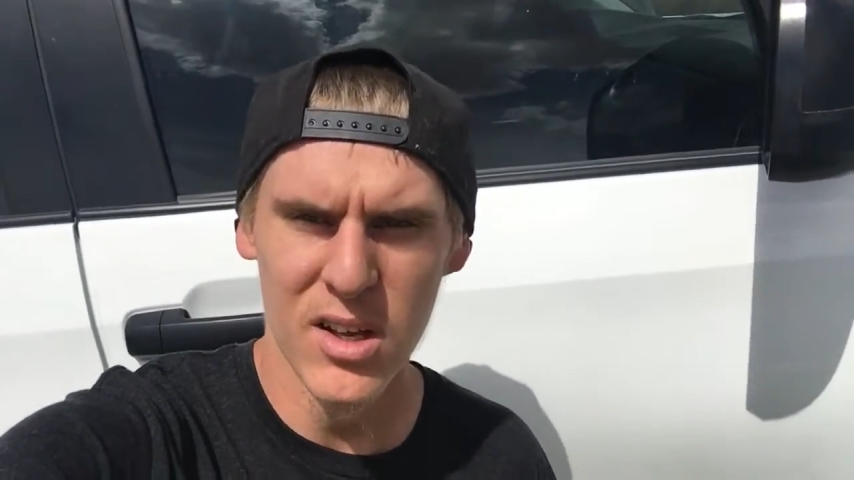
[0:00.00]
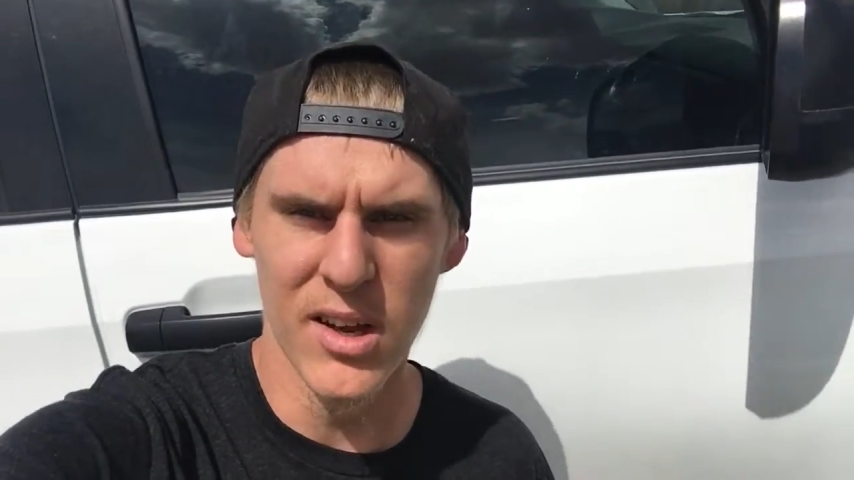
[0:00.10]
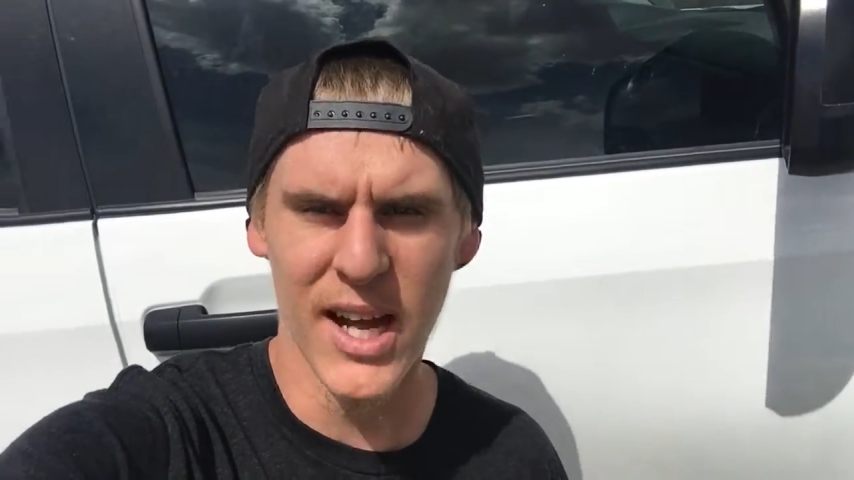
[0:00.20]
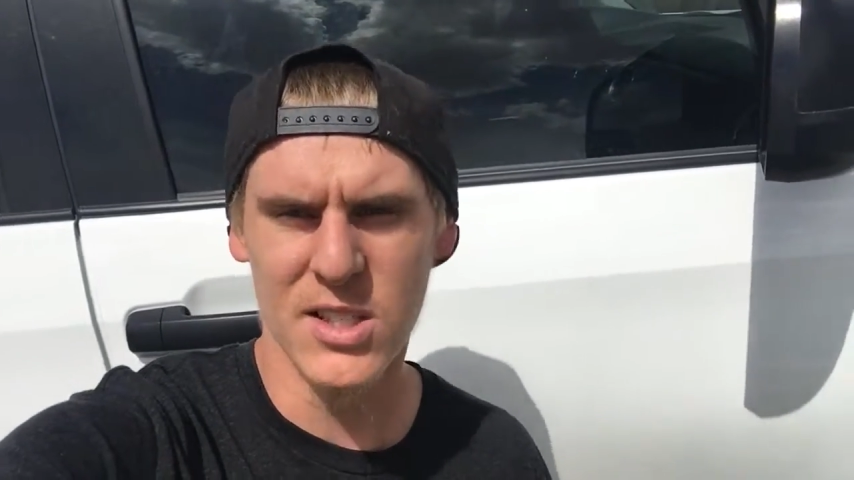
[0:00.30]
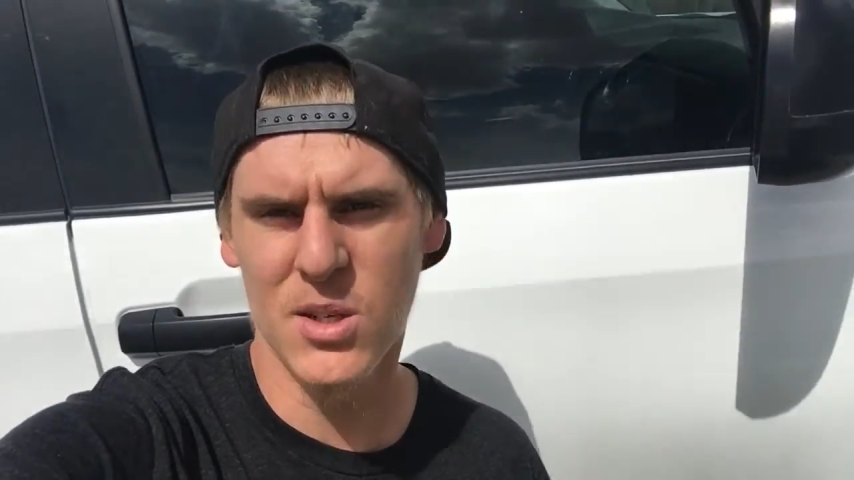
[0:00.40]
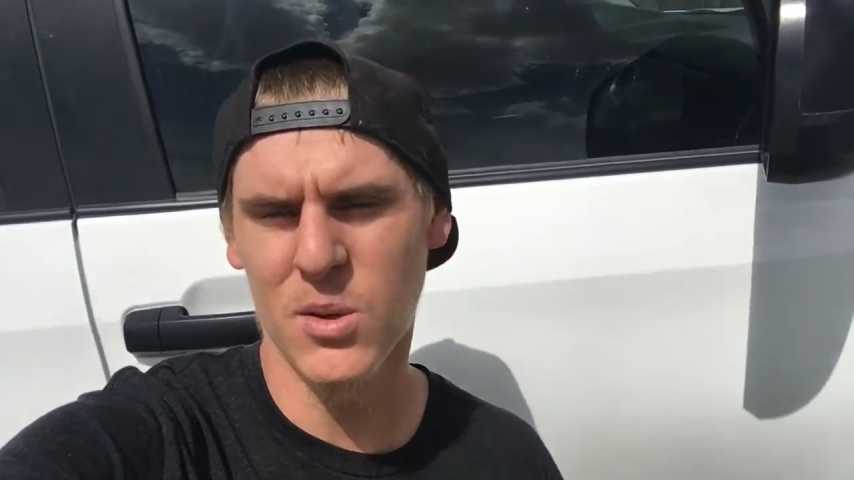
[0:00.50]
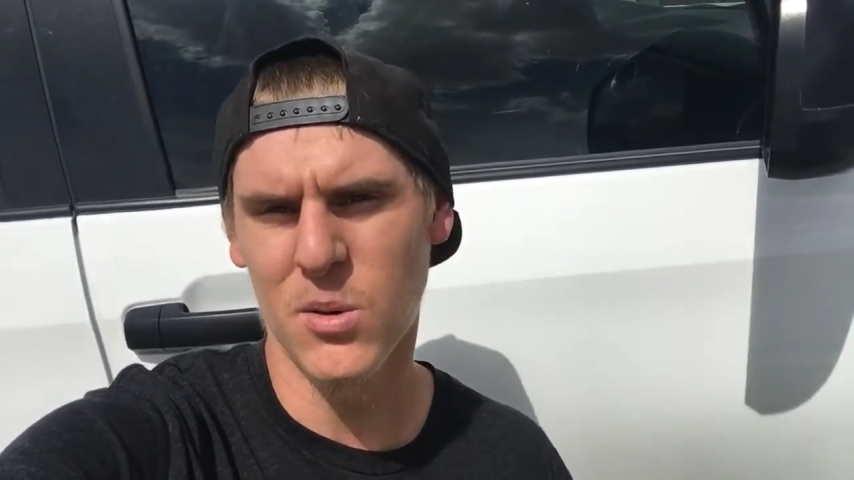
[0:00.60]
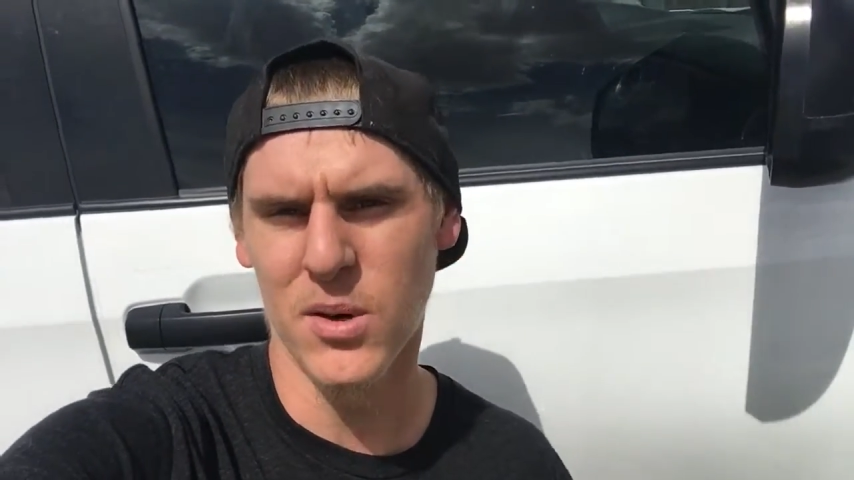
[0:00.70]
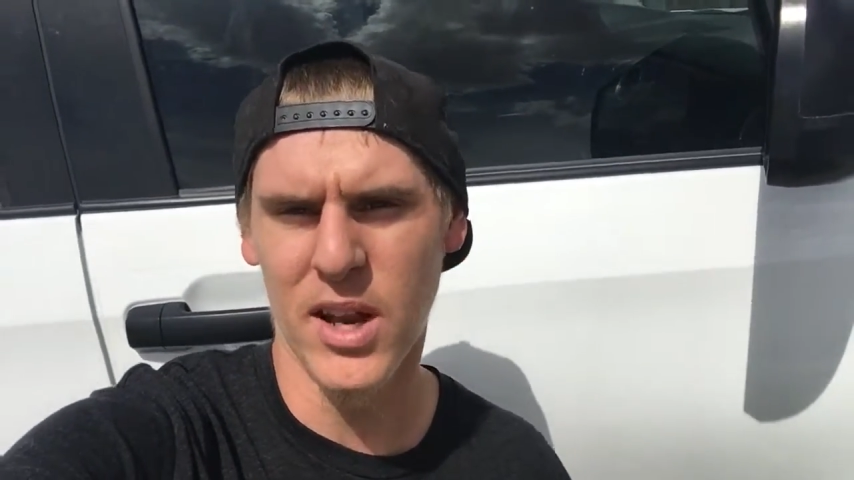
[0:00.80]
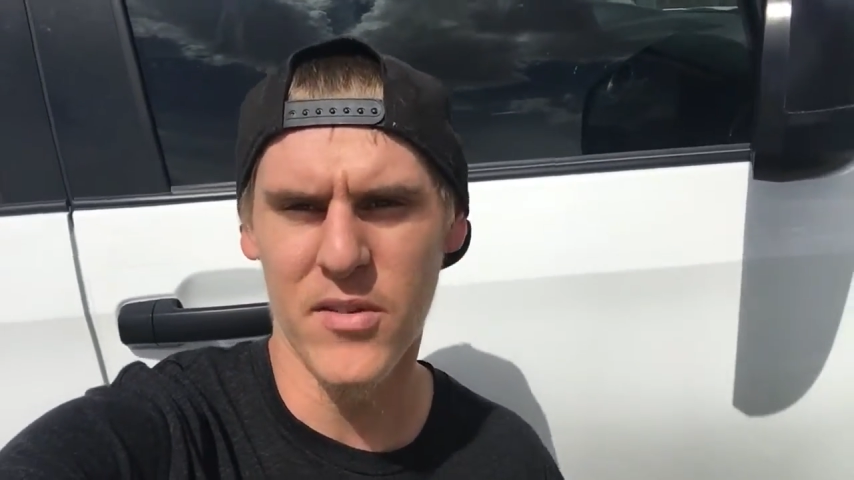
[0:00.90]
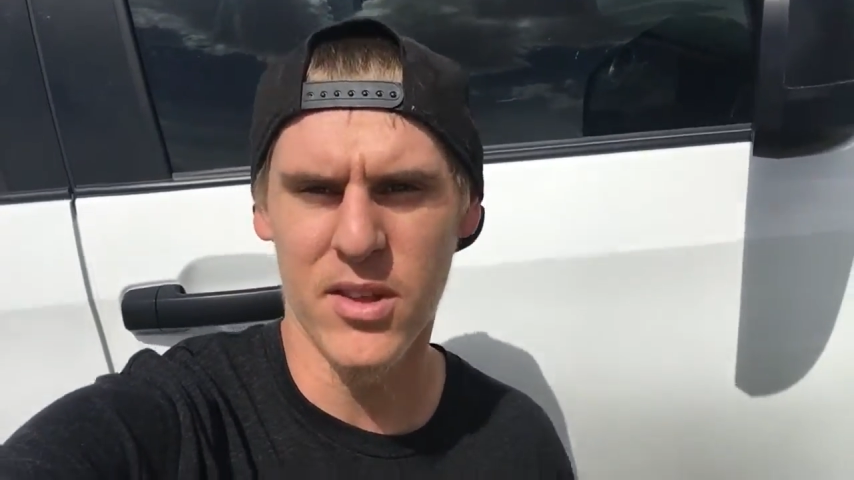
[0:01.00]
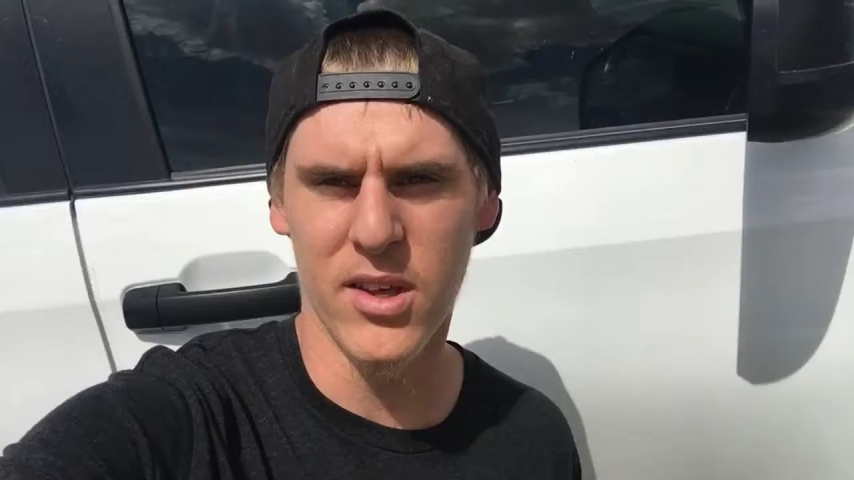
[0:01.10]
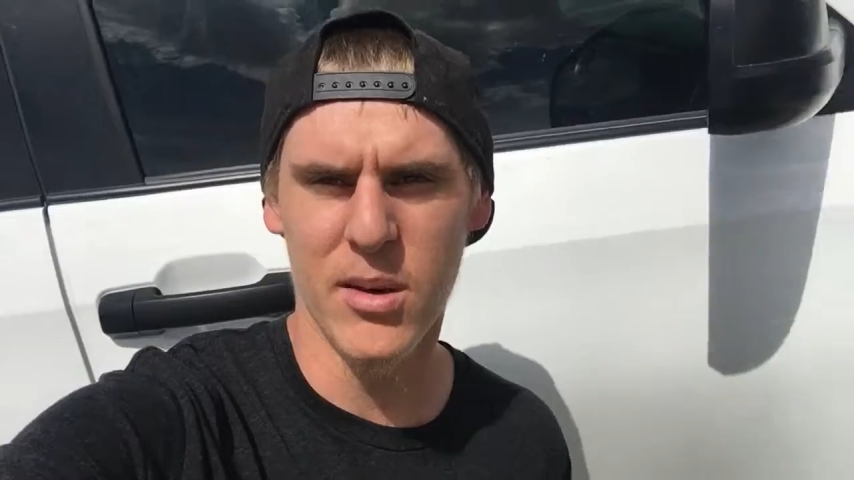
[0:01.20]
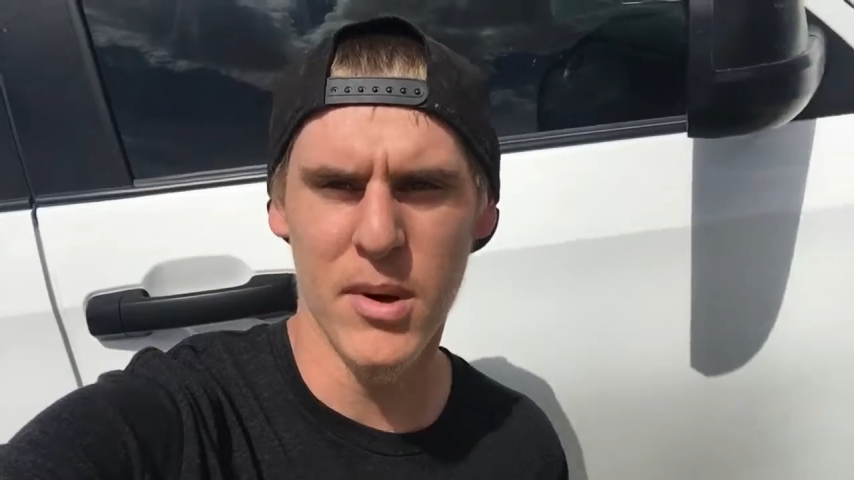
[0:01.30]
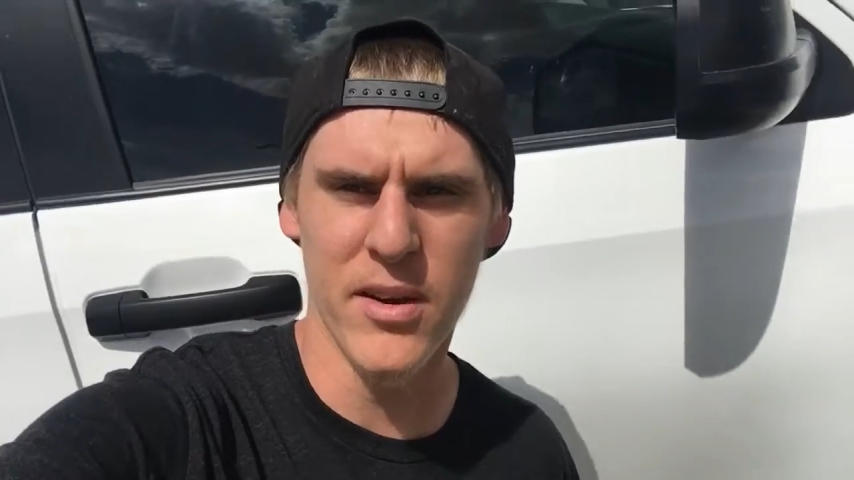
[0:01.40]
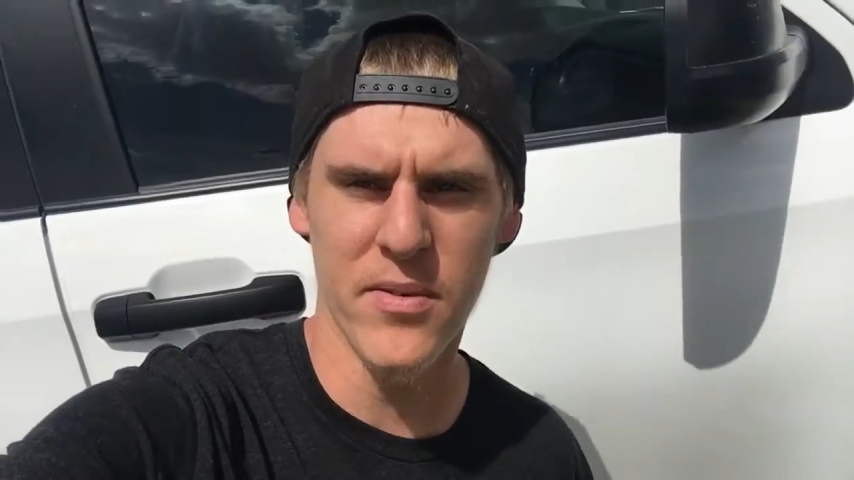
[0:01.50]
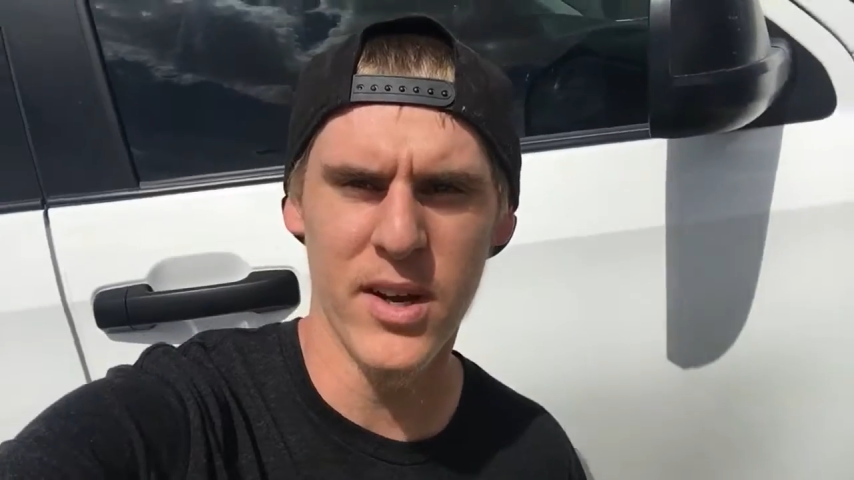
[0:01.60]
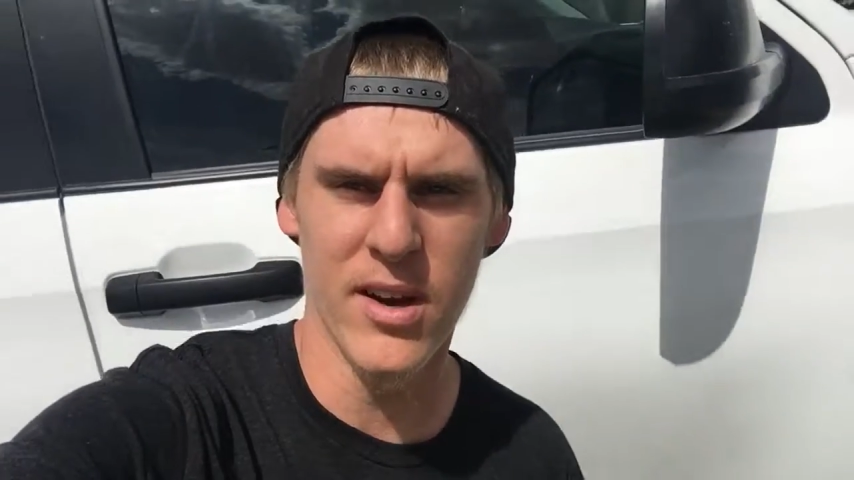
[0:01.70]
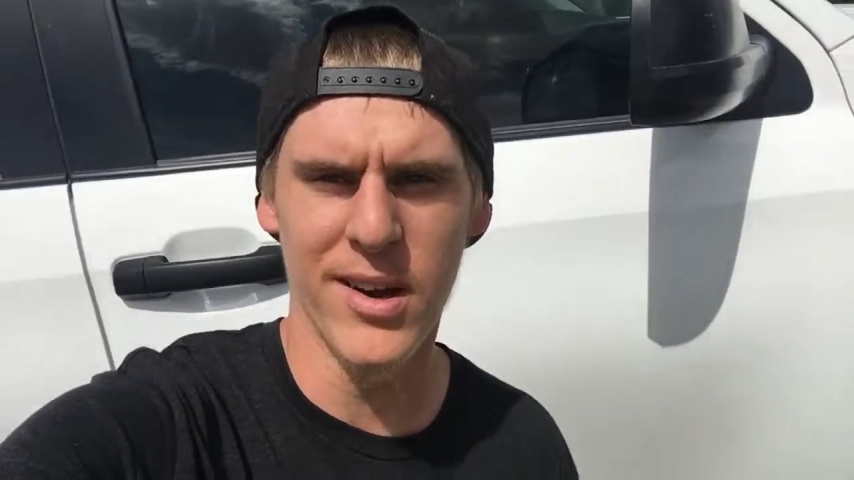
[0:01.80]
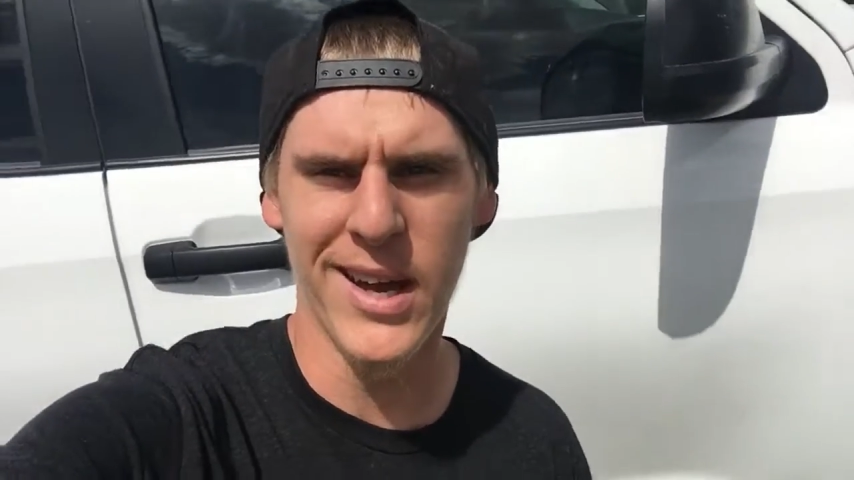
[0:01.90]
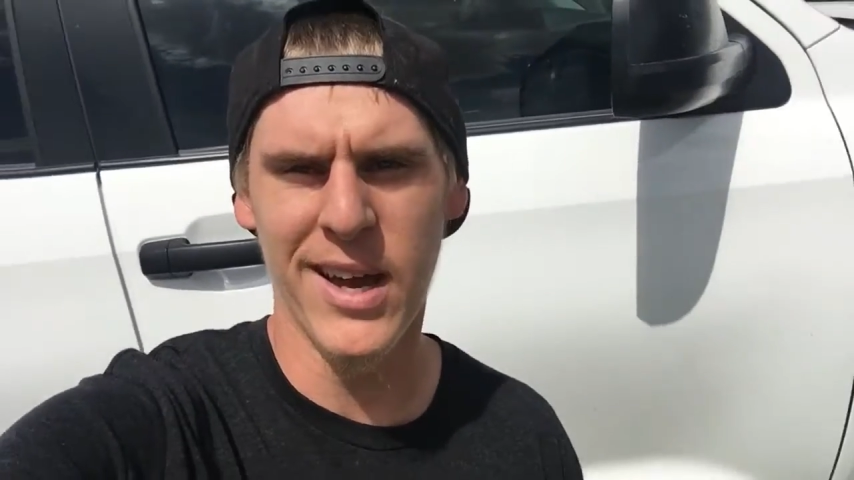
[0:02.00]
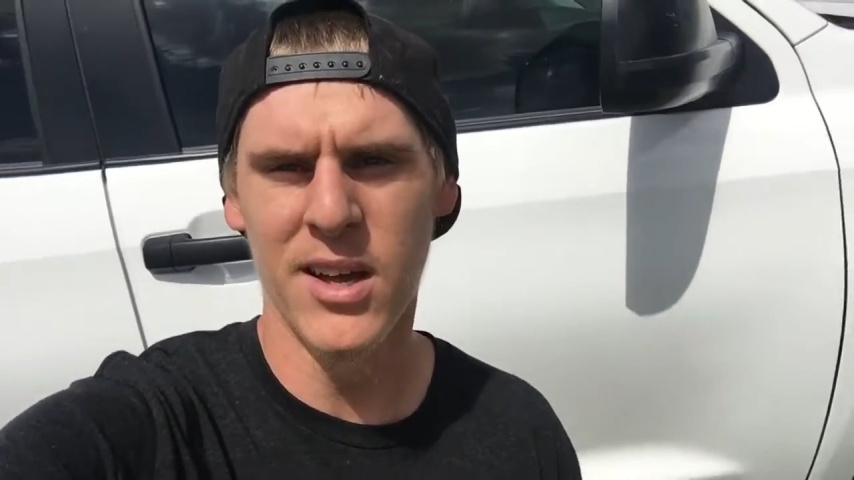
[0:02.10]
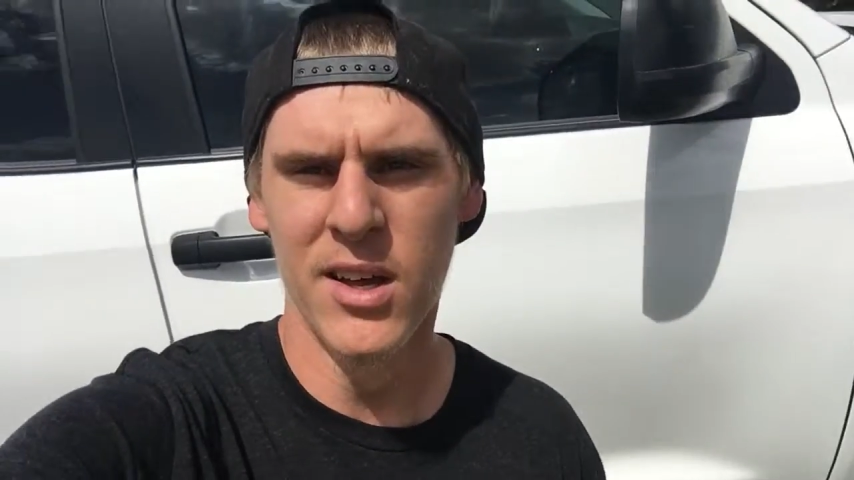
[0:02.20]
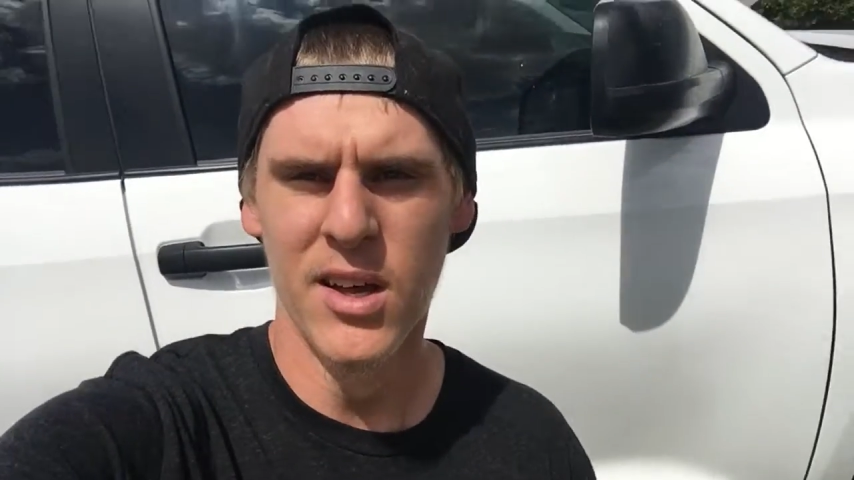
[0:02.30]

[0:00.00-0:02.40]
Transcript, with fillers: That's cool and everything, but I figured, ah,